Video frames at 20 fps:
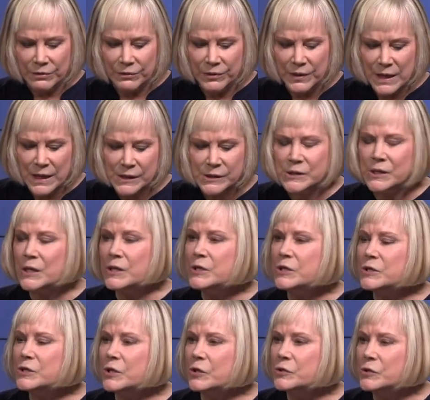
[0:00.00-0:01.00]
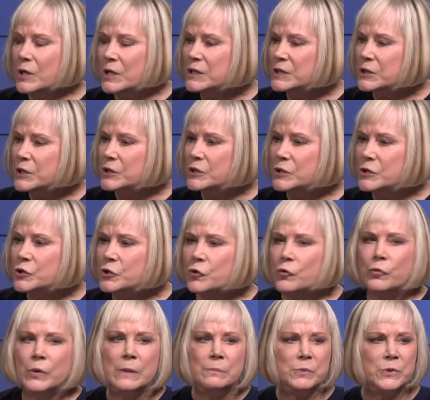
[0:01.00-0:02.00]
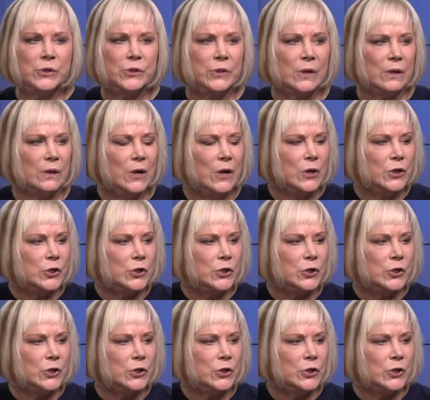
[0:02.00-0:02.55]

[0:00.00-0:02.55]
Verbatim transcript: This is a, is a description,